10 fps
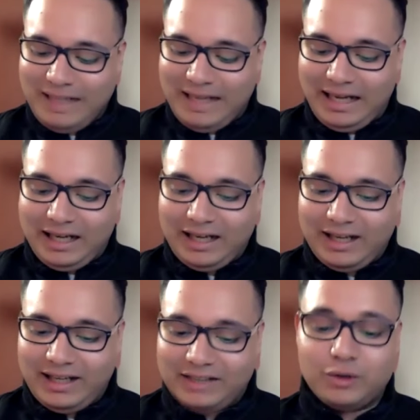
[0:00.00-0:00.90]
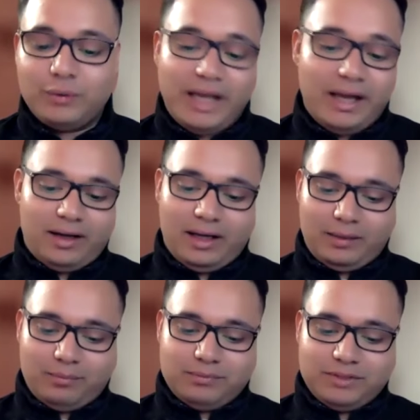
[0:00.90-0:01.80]
yeah,
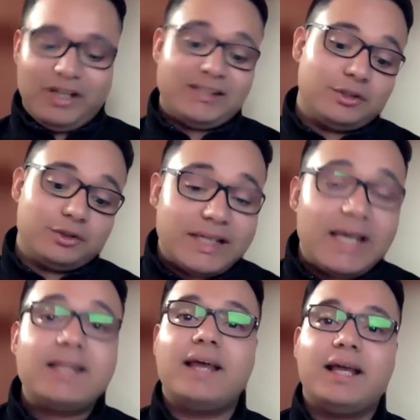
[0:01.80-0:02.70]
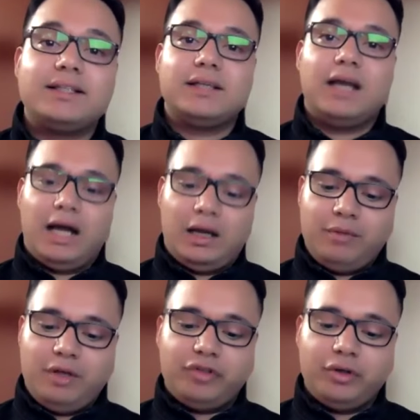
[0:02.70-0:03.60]
suffice it to say that
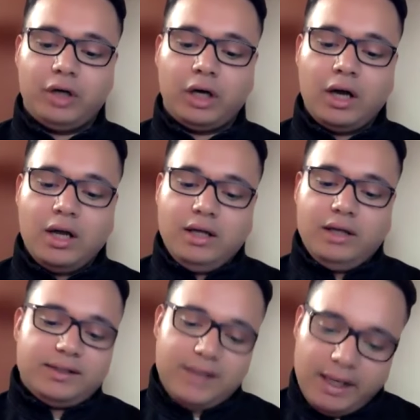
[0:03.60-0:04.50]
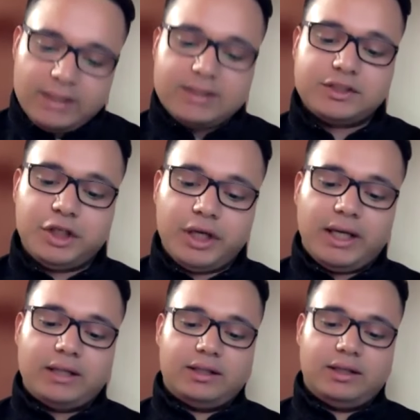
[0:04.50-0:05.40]
if you're designing this
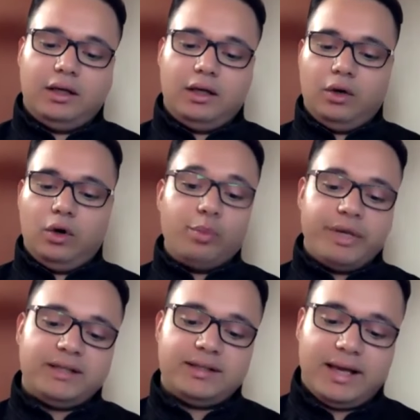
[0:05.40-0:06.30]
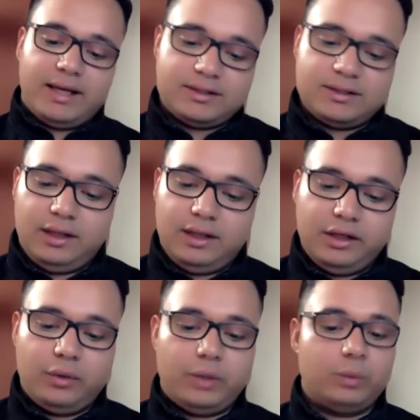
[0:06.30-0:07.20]
circuit, hoping that,
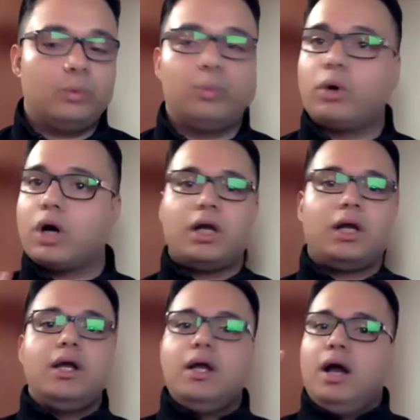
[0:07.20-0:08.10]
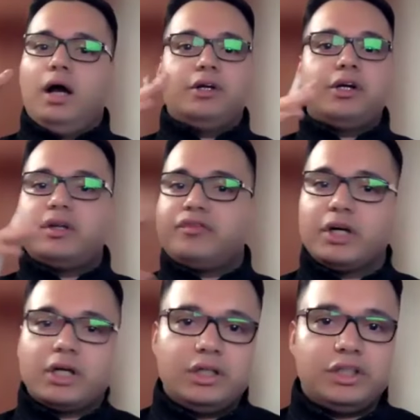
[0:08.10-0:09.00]
it would work under
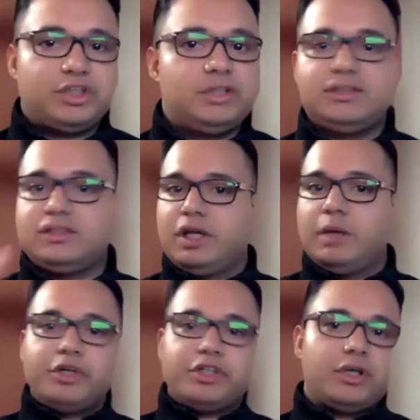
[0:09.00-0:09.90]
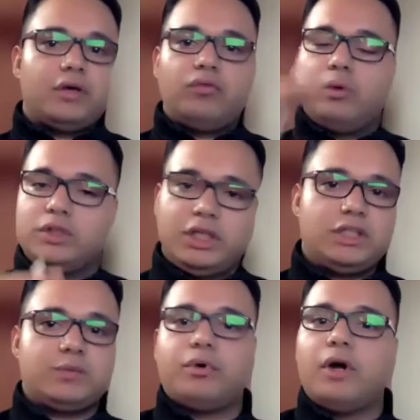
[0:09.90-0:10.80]
different conditions, temperature,
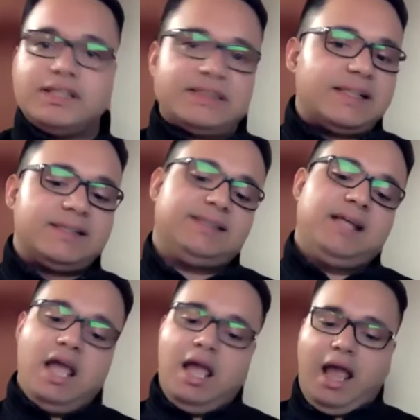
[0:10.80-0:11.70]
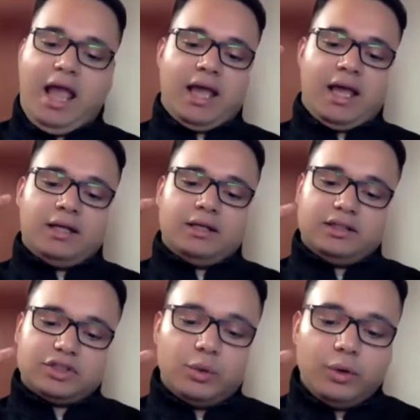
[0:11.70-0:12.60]
voltage, process, and
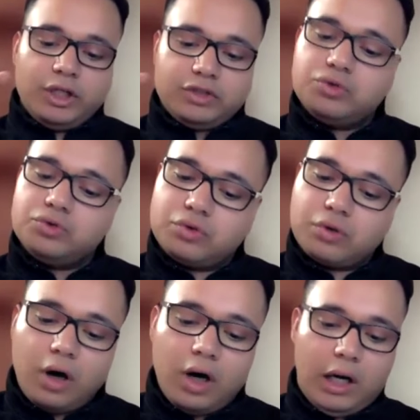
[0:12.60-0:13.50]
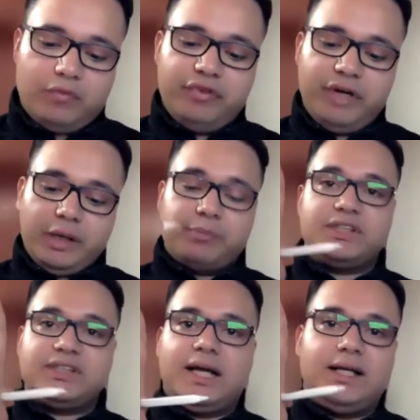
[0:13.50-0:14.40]
it's going to draw a very
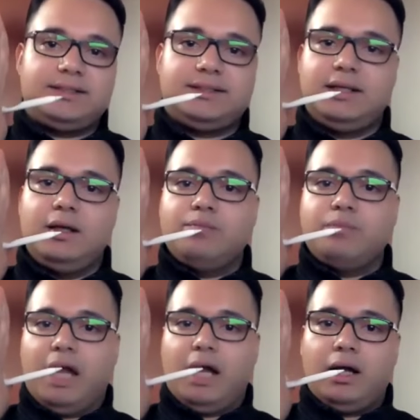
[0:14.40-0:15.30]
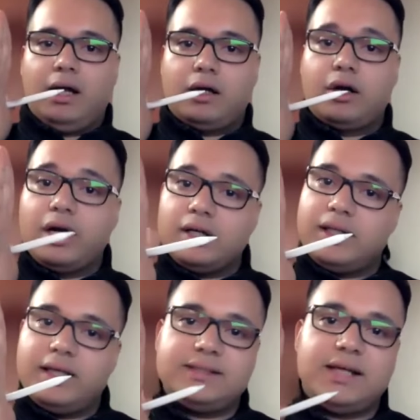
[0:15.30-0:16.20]
precise current
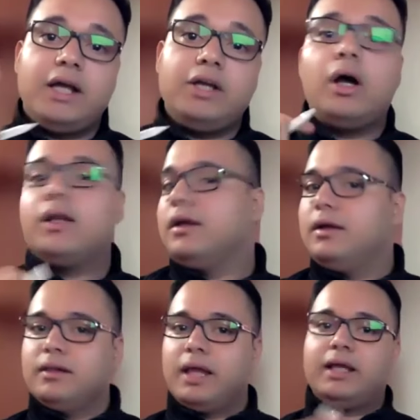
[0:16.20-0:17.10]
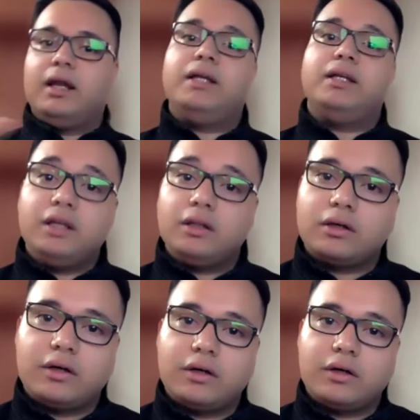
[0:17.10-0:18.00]
that is I naught, like an ideal
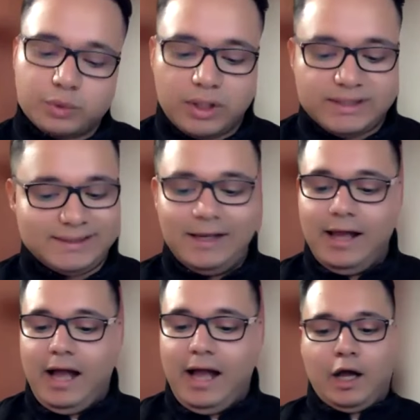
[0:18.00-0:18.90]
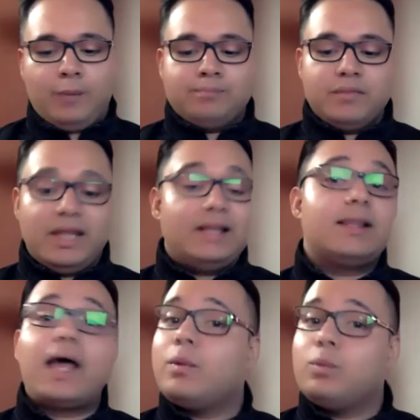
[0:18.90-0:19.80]
current source,
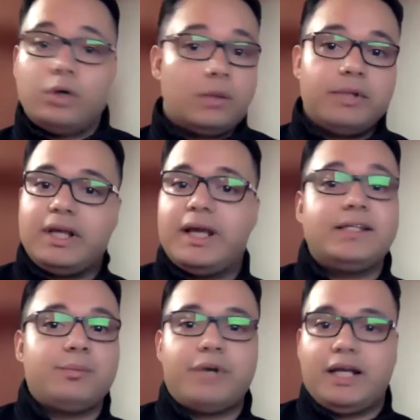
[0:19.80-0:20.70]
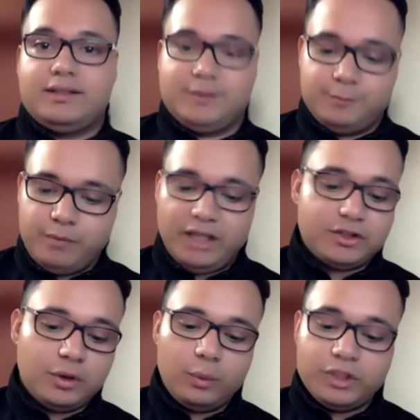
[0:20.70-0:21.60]
then that wouldn't be the case in practice. And
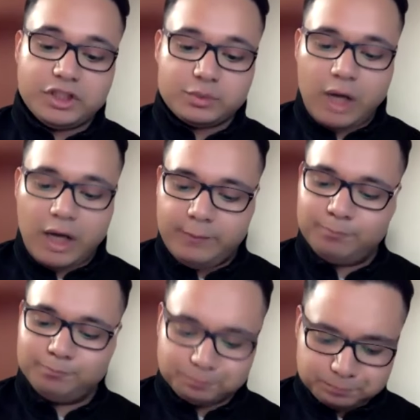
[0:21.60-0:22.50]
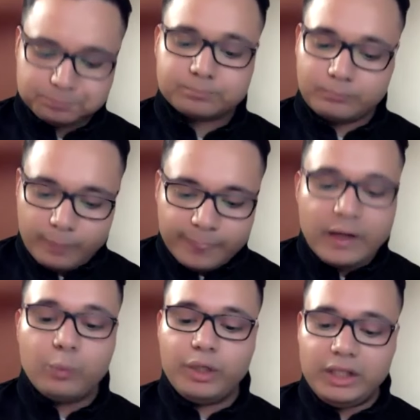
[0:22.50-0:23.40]
so, which is why
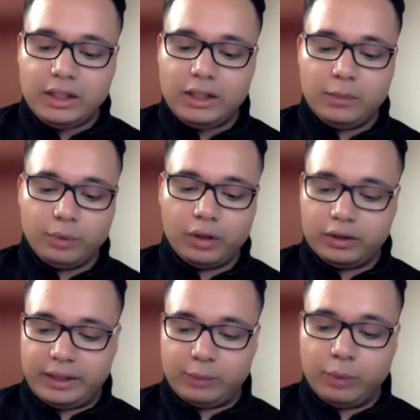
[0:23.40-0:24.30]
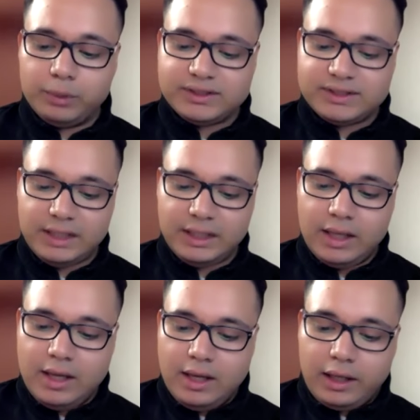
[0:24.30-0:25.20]
we will see,
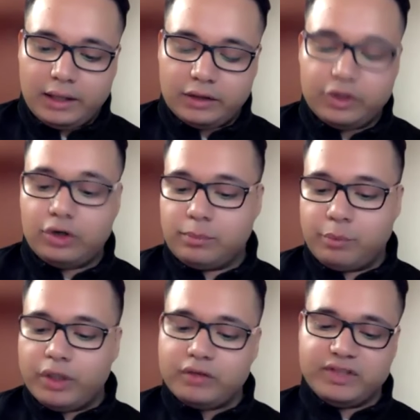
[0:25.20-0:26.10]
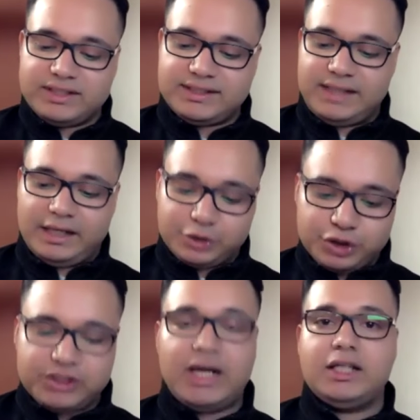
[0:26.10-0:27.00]
the point of this
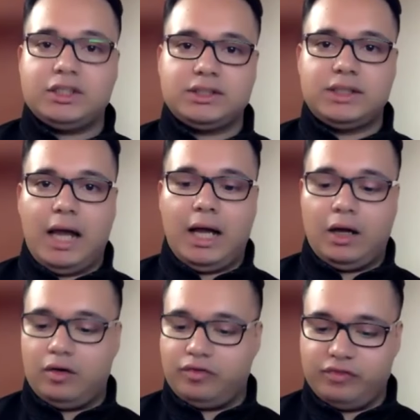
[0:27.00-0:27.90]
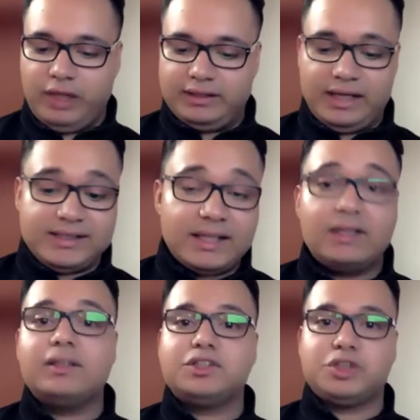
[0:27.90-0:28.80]
exercise of like
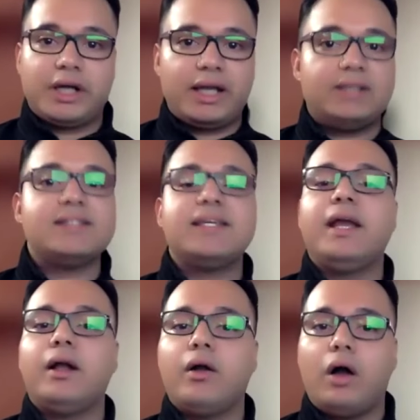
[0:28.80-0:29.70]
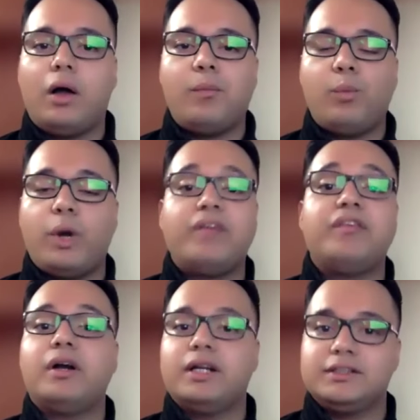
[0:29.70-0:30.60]
dissecting the circuit and seeing
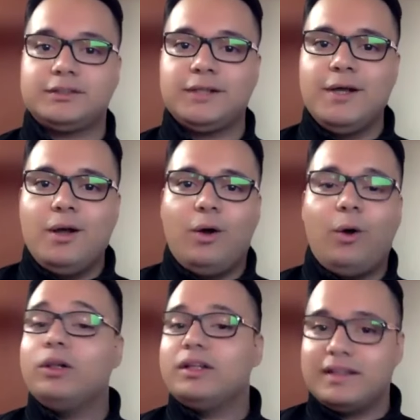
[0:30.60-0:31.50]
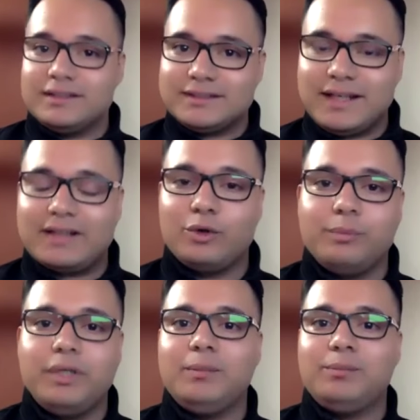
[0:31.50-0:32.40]
whatever is all the things that
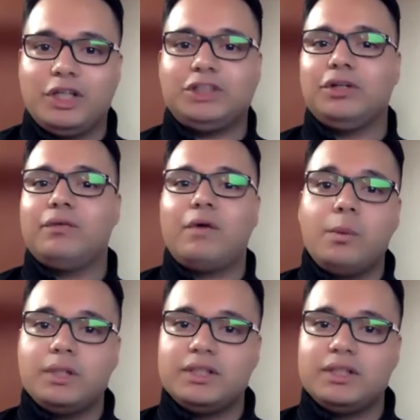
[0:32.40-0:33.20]
could be potentially wrong with